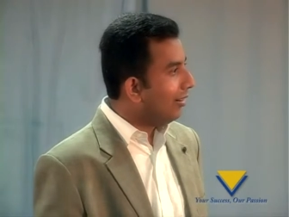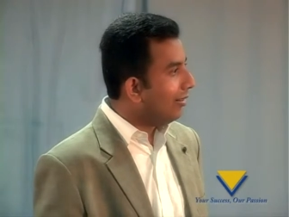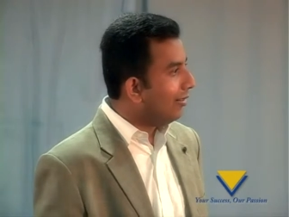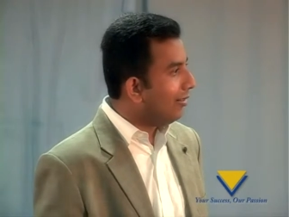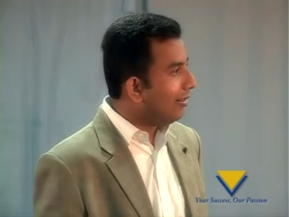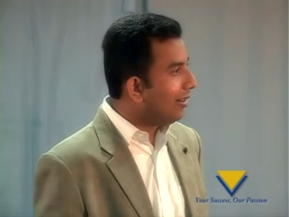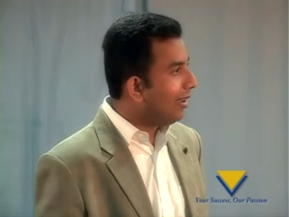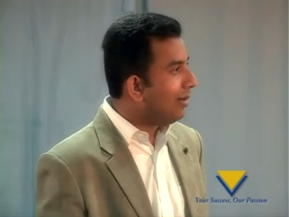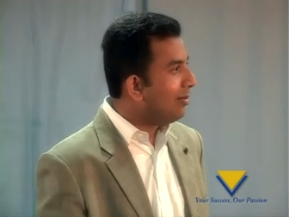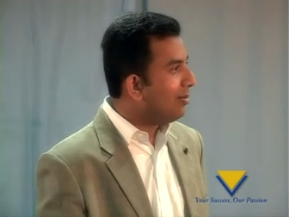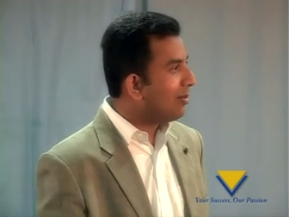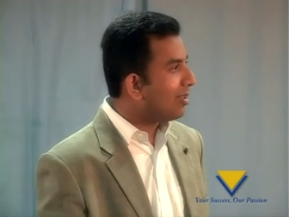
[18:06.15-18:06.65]

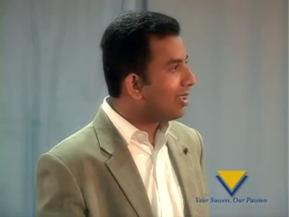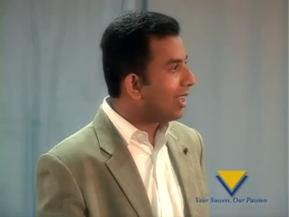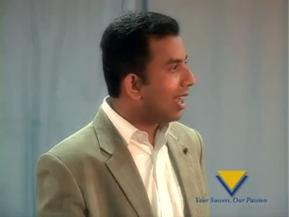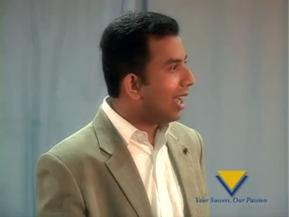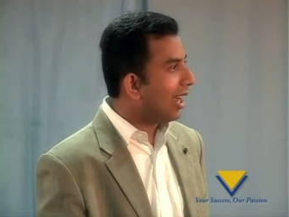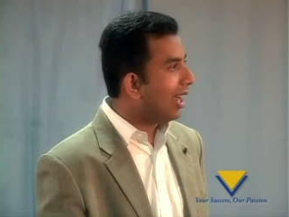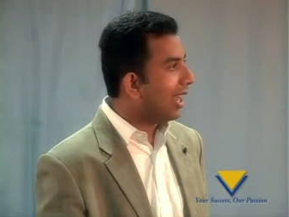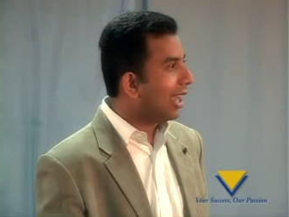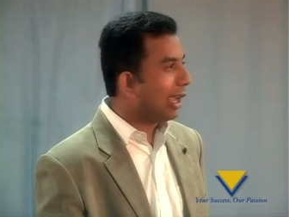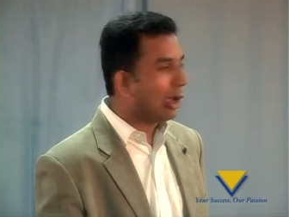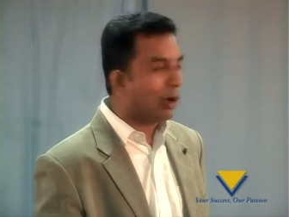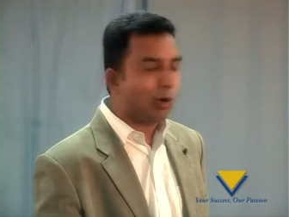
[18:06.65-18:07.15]
Dreams
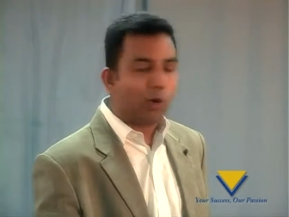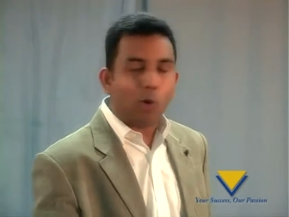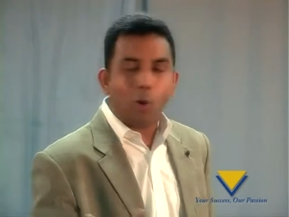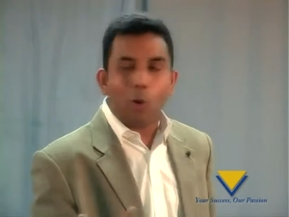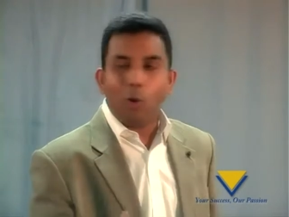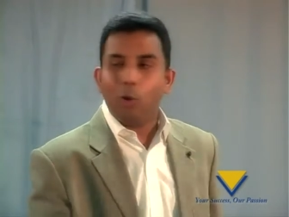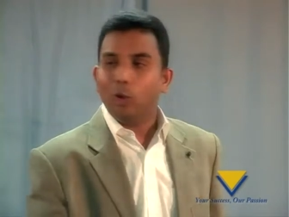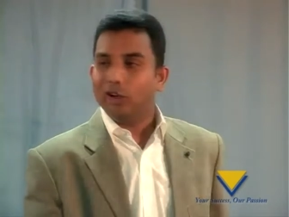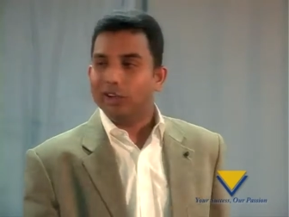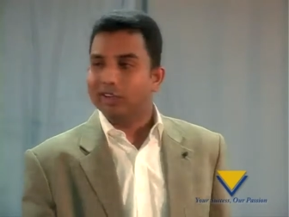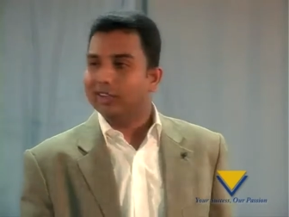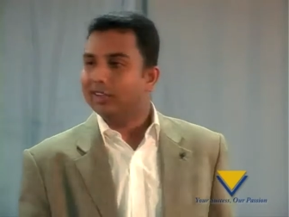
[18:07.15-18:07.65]
are like
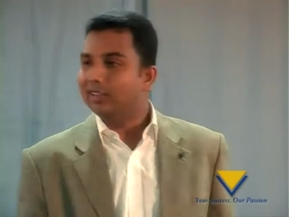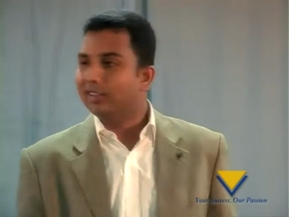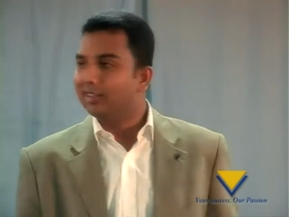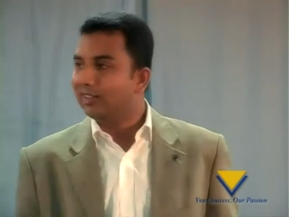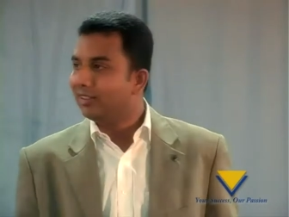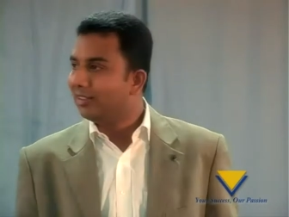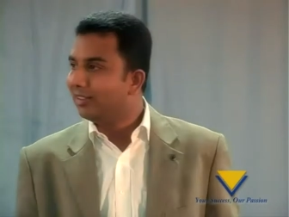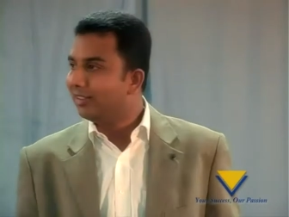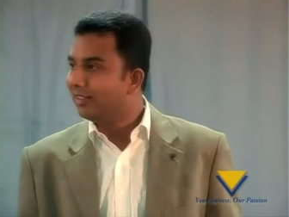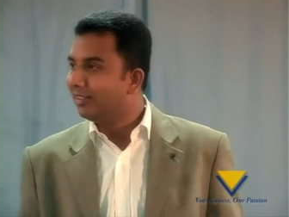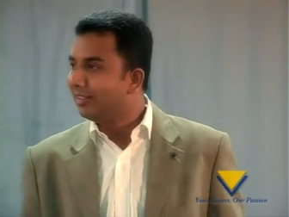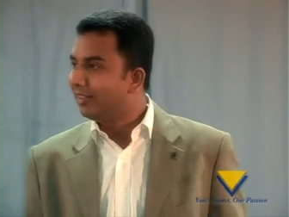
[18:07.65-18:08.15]
gold.
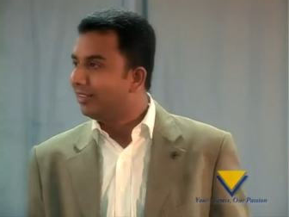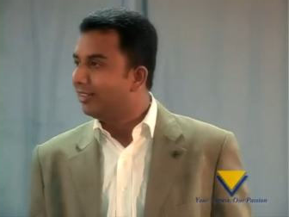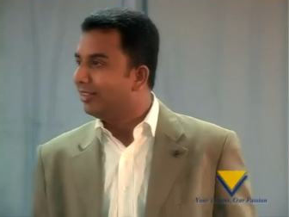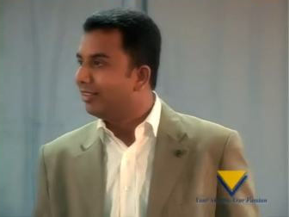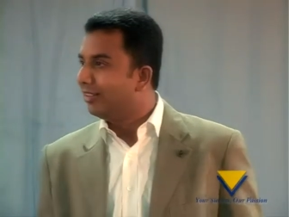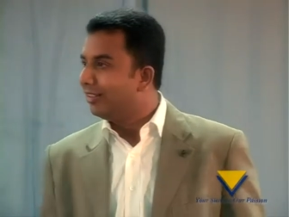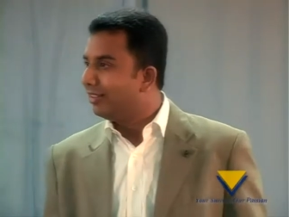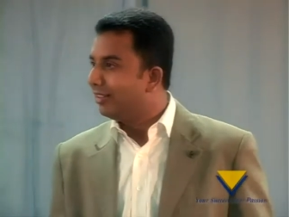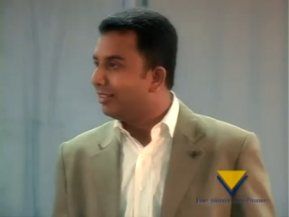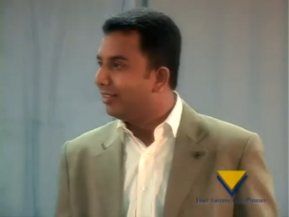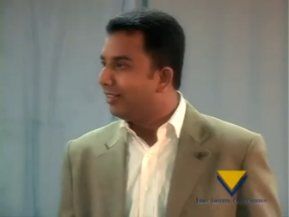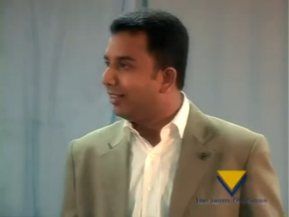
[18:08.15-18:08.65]

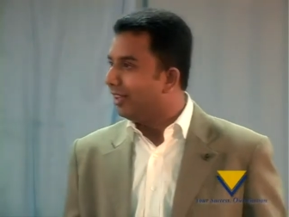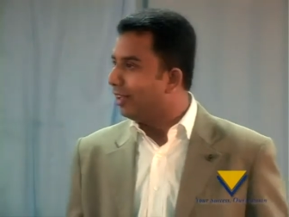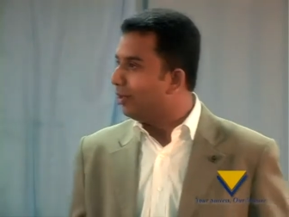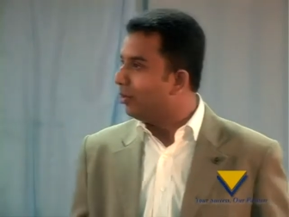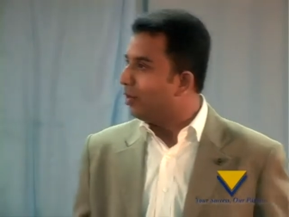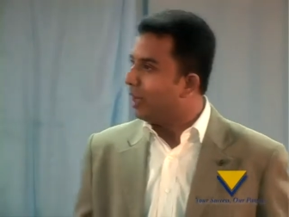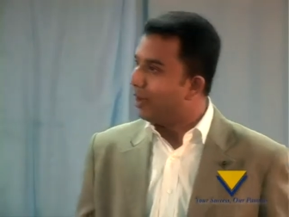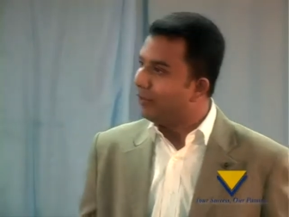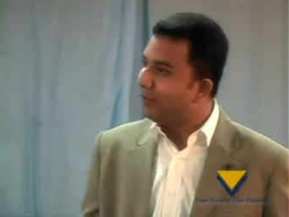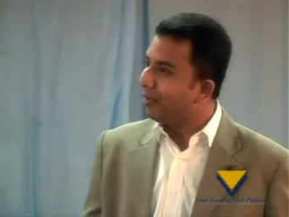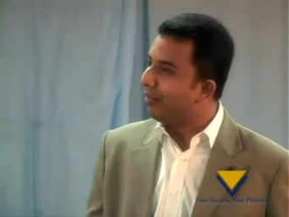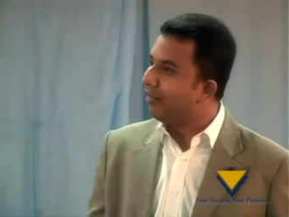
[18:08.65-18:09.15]
And
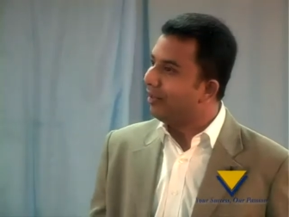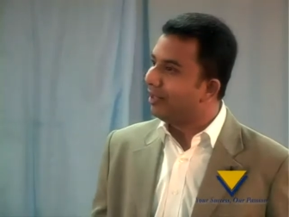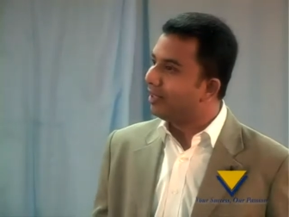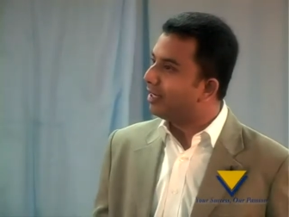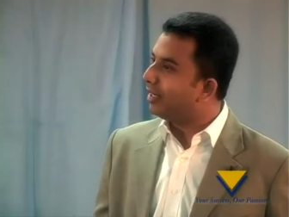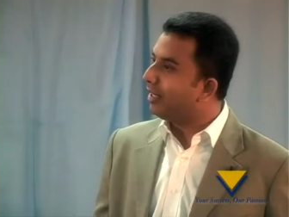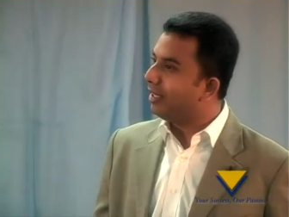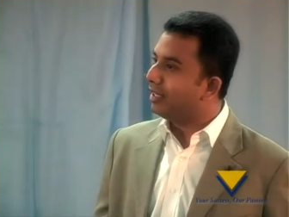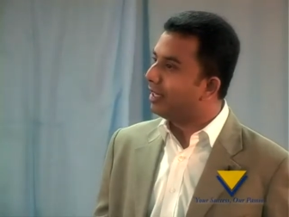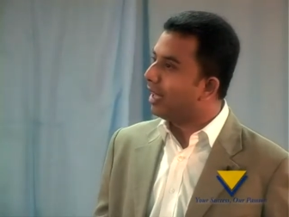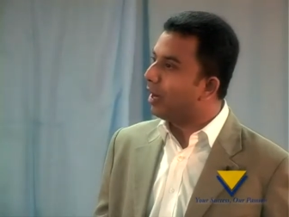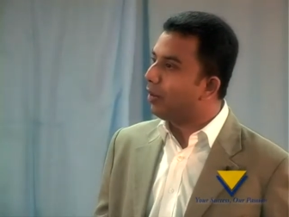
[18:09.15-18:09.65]
you haven't
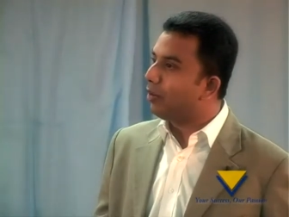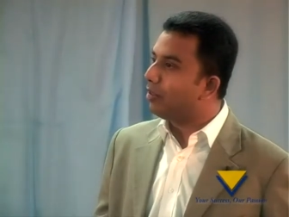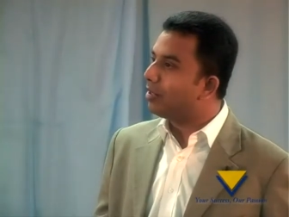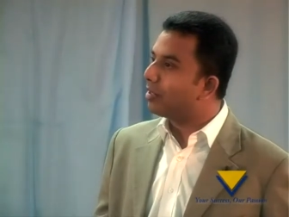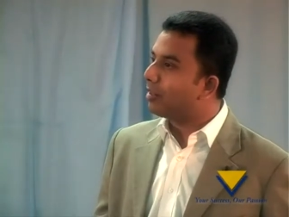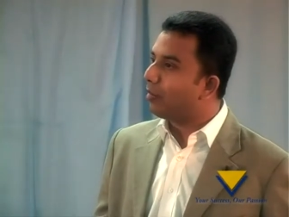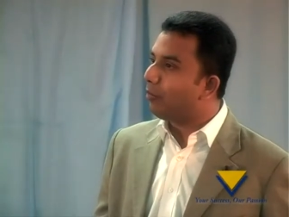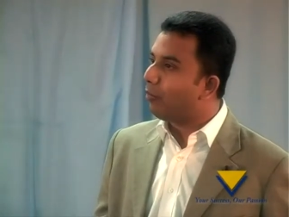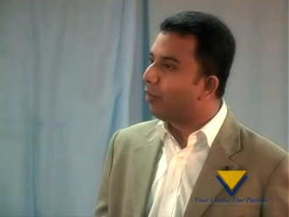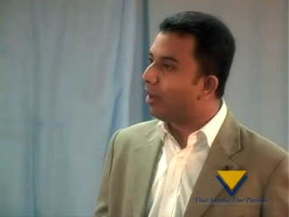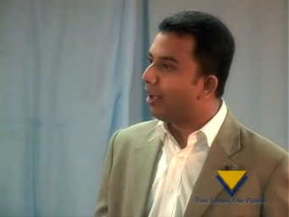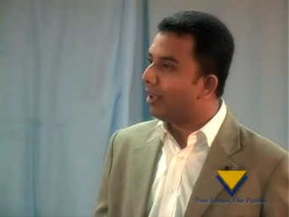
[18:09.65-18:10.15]
written it down
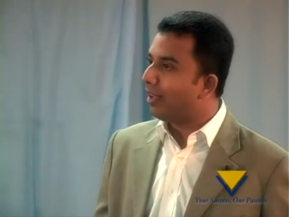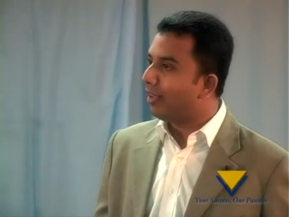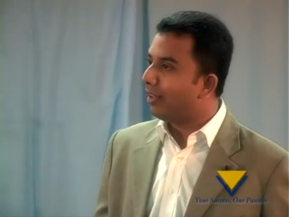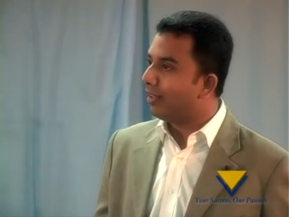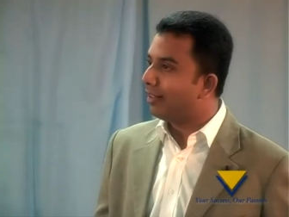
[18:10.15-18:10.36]
somewhere.